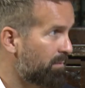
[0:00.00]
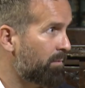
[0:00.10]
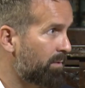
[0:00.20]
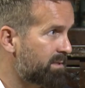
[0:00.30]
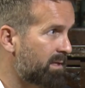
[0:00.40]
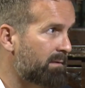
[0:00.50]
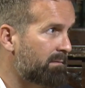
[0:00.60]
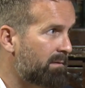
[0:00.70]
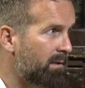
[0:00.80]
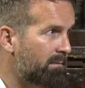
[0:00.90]
orders
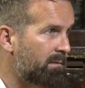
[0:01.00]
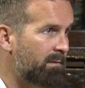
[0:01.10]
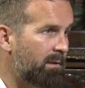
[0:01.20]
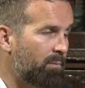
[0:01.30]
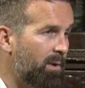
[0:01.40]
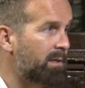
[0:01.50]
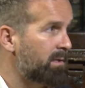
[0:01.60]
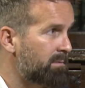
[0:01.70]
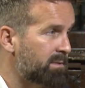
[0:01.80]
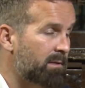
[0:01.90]
and the way they're
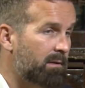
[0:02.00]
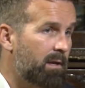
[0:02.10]
using it.